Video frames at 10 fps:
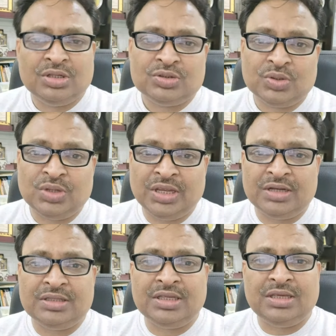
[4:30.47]
So
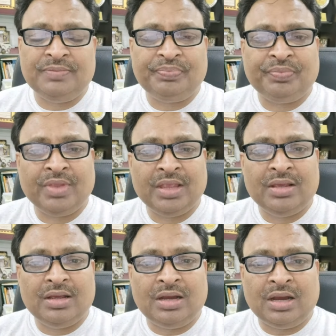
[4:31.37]
here the
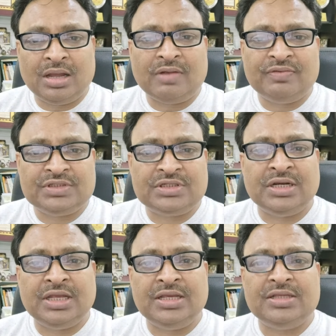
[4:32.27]
R of
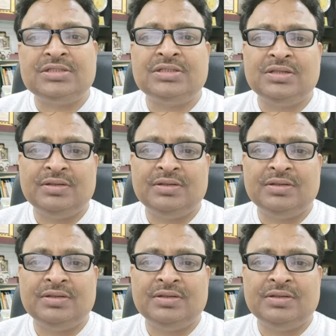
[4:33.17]
study is